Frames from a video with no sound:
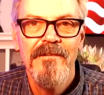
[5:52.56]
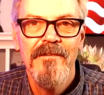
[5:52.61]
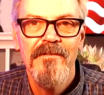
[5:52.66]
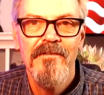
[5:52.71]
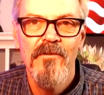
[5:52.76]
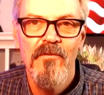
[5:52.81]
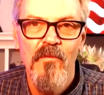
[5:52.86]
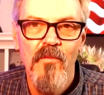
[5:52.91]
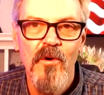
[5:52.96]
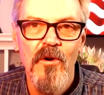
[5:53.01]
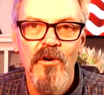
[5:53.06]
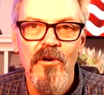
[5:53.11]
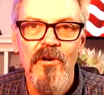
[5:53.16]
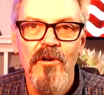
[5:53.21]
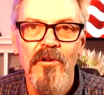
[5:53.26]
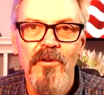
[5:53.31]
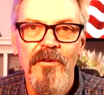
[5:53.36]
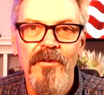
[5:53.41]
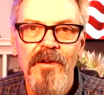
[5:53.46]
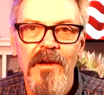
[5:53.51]
the
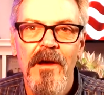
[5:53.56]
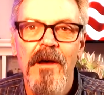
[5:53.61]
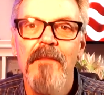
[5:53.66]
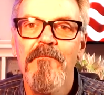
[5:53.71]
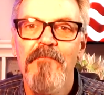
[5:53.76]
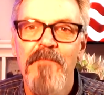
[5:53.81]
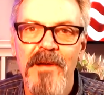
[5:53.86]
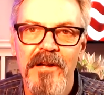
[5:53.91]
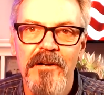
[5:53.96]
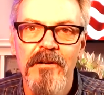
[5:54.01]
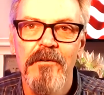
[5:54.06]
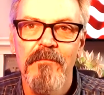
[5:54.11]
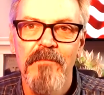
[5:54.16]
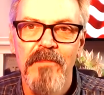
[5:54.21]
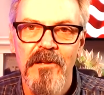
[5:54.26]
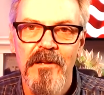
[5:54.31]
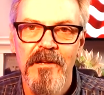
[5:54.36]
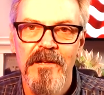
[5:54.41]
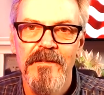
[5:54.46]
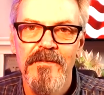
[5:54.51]
world a better
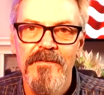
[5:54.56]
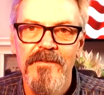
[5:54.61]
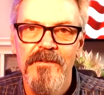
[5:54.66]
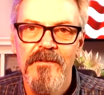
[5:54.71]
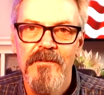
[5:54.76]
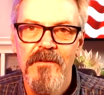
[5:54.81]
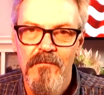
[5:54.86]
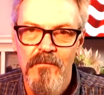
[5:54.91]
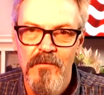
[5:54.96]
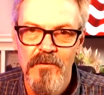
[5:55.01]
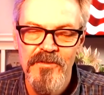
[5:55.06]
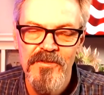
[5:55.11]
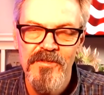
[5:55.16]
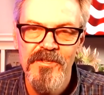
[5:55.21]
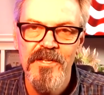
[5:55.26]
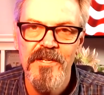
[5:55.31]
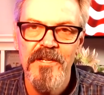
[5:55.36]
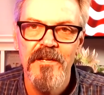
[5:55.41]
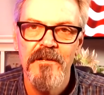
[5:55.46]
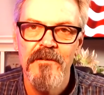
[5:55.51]
place. We'll
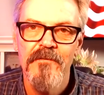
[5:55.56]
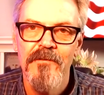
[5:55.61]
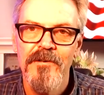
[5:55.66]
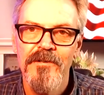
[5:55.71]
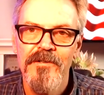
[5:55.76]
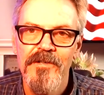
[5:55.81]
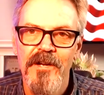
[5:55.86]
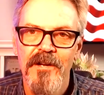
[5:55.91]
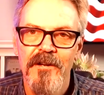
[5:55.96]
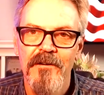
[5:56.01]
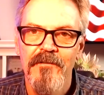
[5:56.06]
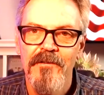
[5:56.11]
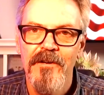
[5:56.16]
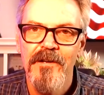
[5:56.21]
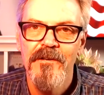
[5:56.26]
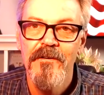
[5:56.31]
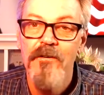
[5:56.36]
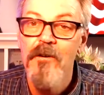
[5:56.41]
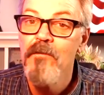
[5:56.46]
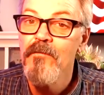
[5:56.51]
see you in Orange County,
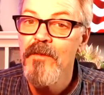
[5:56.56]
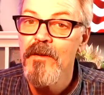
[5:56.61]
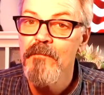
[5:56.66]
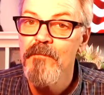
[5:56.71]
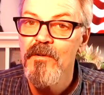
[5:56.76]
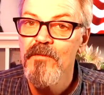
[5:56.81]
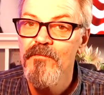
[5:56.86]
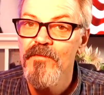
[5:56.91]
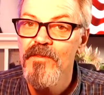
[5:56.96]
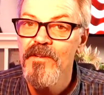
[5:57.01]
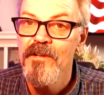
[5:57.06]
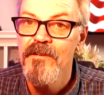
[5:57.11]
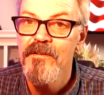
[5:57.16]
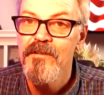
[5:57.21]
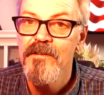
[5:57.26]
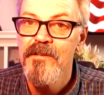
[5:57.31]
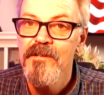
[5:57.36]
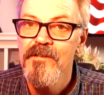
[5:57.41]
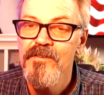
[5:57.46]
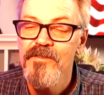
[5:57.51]
November 5th,
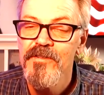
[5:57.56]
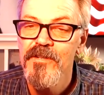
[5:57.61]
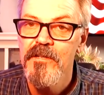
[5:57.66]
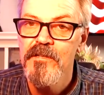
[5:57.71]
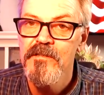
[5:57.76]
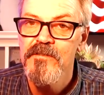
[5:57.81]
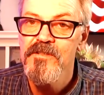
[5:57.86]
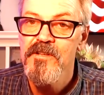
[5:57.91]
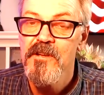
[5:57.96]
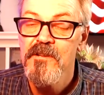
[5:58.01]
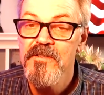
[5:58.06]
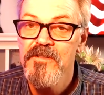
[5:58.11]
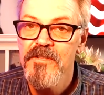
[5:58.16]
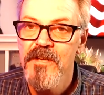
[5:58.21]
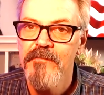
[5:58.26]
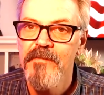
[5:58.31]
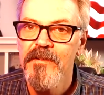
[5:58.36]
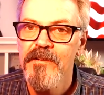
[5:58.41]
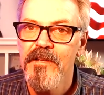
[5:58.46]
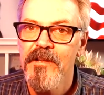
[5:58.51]
6th,
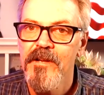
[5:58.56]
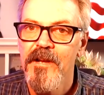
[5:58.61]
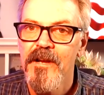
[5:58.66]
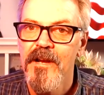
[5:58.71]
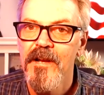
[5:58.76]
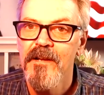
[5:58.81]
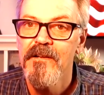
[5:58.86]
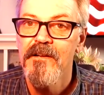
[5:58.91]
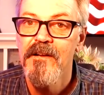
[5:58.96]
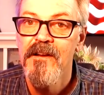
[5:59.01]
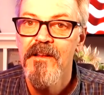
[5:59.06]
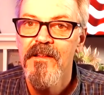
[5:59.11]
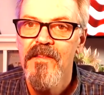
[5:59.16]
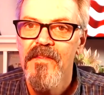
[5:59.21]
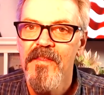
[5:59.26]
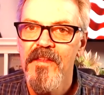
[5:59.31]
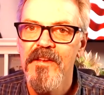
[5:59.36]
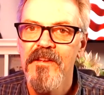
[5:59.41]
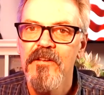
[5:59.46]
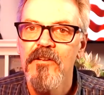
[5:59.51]
7th, and 8th,
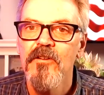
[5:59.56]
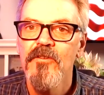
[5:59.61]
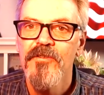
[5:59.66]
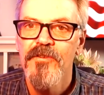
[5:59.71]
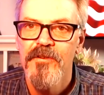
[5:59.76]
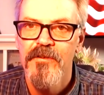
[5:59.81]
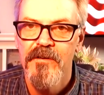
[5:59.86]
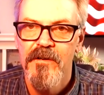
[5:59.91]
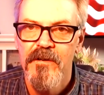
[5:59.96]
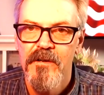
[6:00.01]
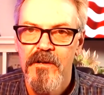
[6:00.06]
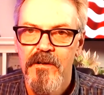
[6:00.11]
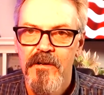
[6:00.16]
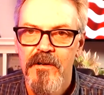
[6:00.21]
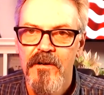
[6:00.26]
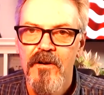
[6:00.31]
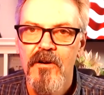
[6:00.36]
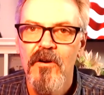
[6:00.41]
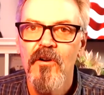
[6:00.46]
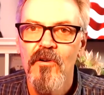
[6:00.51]
the Hilton
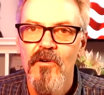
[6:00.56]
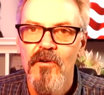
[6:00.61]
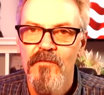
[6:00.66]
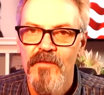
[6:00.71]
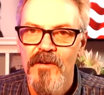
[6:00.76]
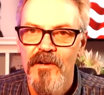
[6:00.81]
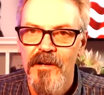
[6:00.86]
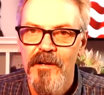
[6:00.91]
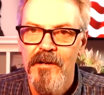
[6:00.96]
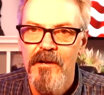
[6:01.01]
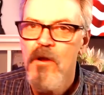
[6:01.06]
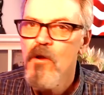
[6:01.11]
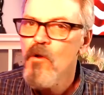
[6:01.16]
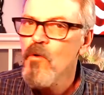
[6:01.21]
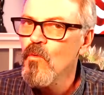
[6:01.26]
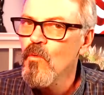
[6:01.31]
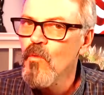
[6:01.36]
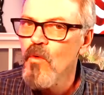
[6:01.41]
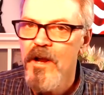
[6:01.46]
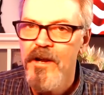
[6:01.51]
Irvine,
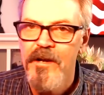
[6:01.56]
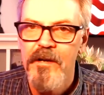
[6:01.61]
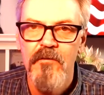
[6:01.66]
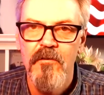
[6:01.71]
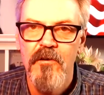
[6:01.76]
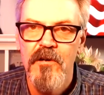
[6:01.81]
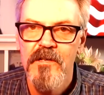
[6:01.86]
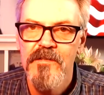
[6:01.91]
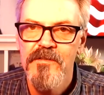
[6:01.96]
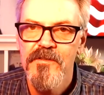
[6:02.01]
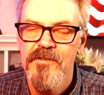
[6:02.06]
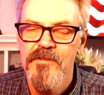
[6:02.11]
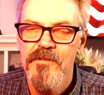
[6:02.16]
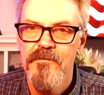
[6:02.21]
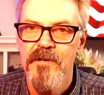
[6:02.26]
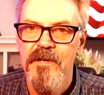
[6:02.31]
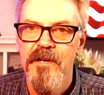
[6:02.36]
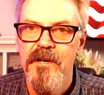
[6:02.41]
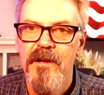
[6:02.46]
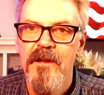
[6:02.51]
right across the
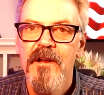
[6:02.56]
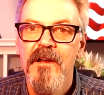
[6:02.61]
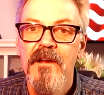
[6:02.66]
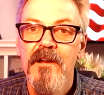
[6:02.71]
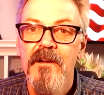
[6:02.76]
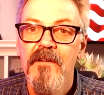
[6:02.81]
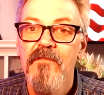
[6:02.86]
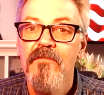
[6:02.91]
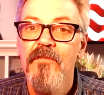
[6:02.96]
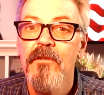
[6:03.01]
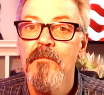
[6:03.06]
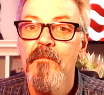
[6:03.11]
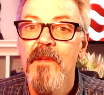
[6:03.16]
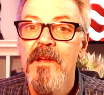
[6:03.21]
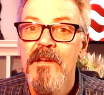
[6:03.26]
street from